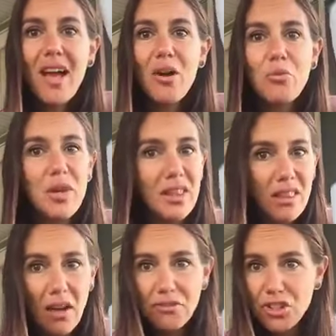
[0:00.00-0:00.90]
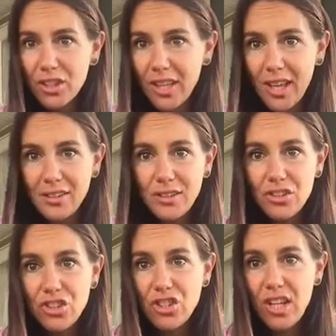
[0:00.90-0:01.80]
We love Jillian.
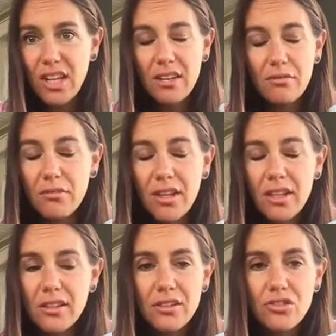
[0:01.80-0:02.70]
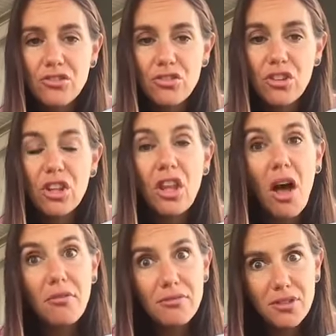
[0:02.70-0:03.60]
She
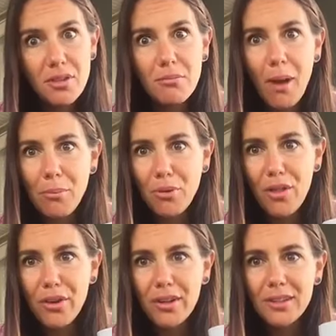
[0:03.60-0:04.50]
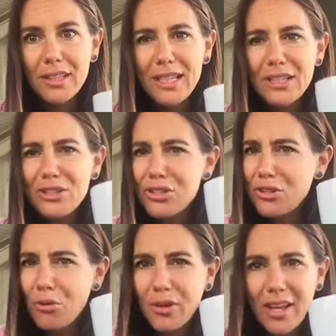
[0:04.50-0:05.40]
loves my brother.
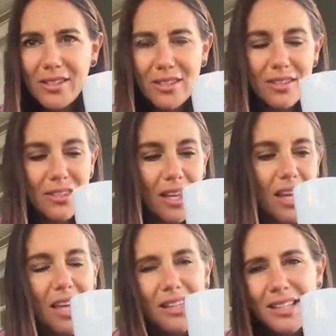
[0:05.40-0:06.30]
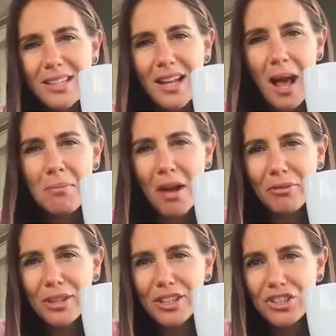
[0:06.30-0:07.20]
So nice to see. Listen, I'm not
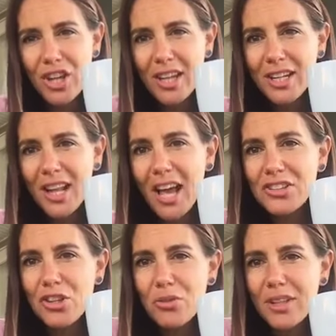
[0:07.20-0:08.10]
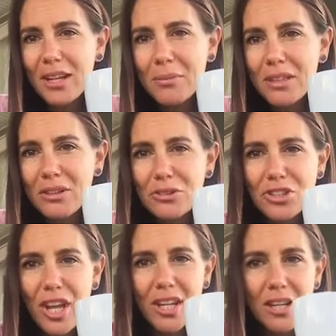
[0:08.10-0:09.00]
really jaded. I joke that I'm a little
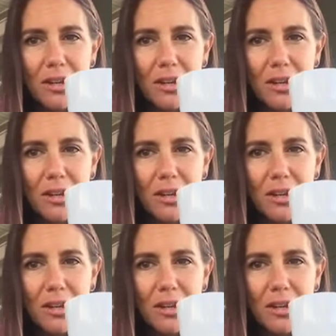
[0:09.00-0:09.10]
jaded,